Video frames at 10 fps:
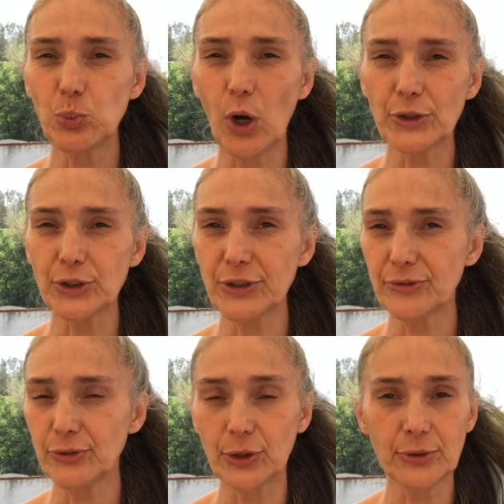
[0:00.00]
watered it
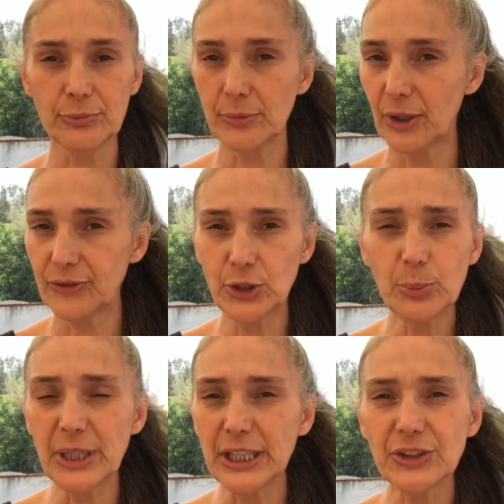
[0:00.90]
for a few
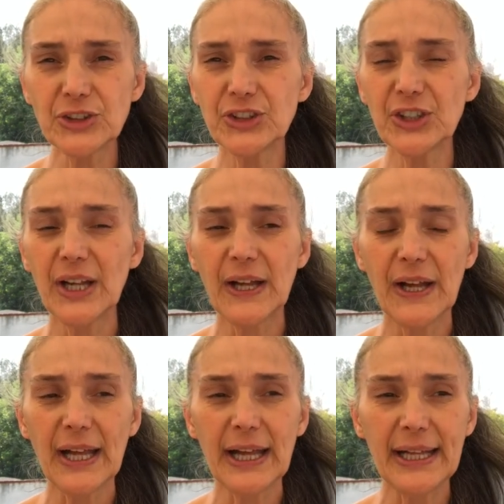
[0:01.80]
minutes
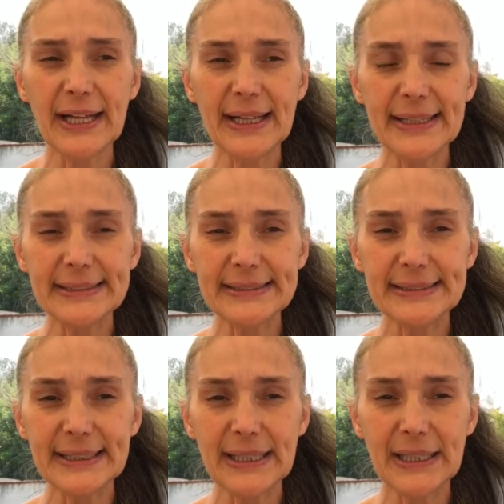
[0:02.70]
and
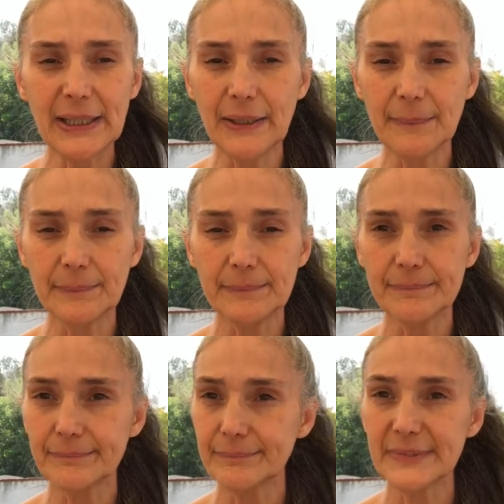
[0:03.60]

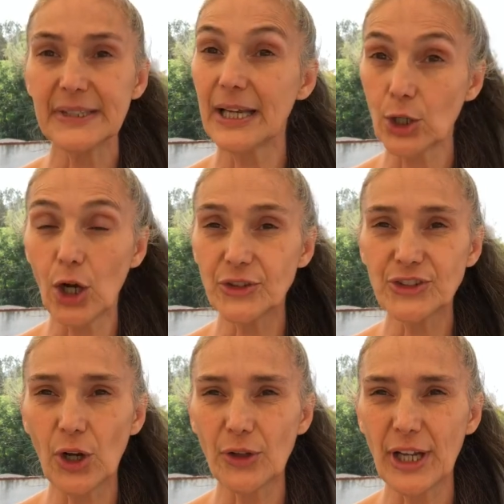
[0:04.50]
it
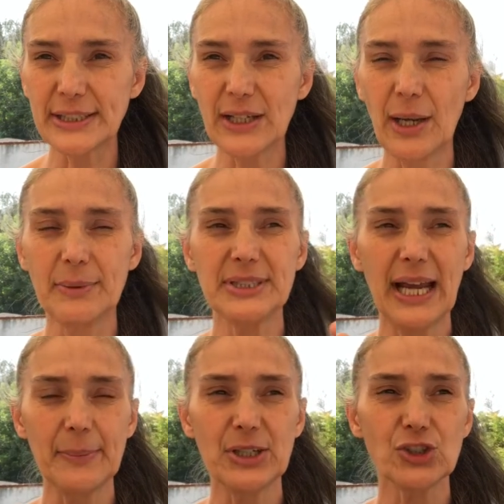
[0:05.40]
caused all that
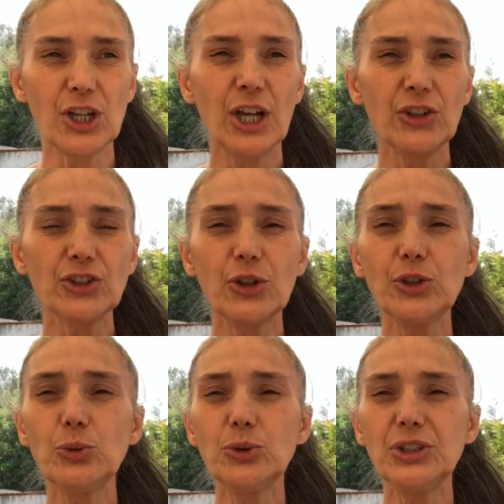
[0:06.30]
damage. So
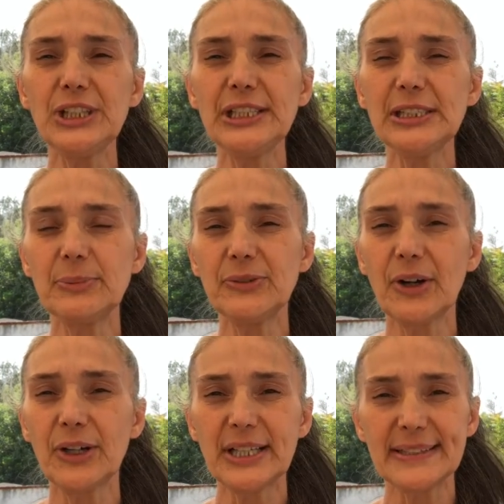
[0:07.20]
you need to be
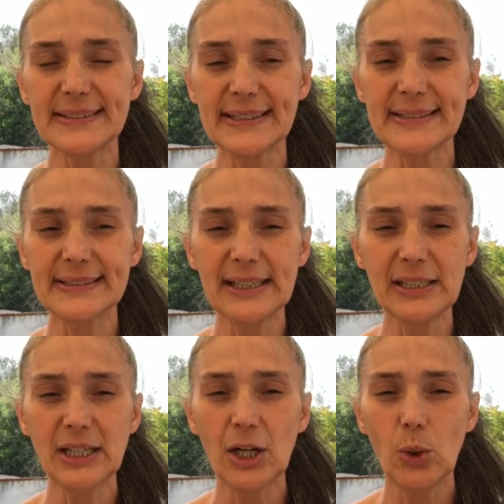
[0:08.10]
very
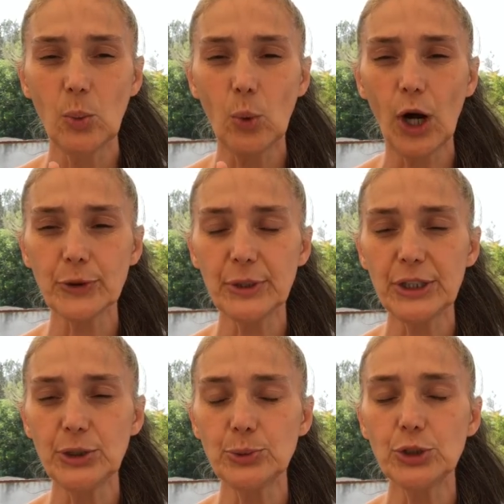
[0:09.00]
consistent
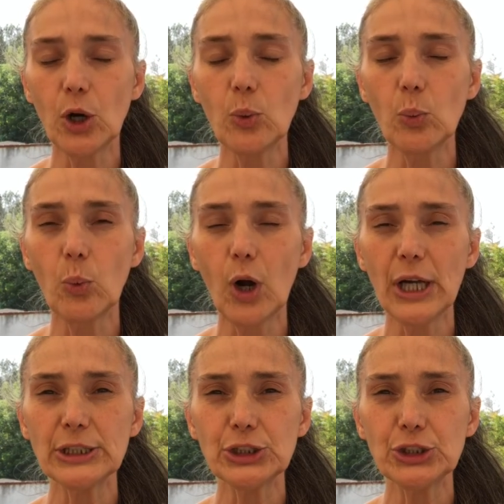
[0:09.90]
watering. You don't
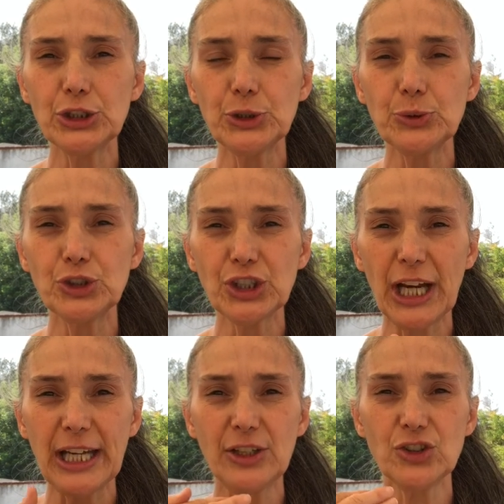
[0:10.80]
want to
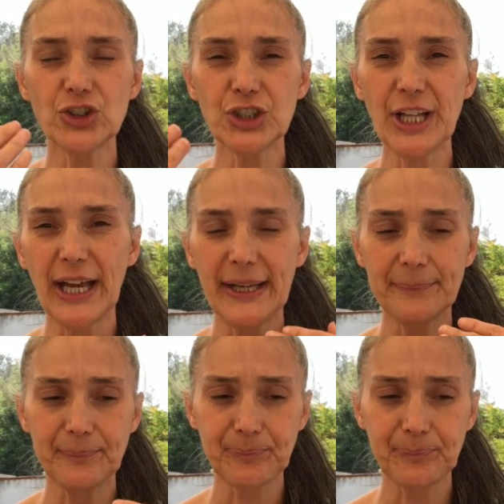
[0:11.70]
change that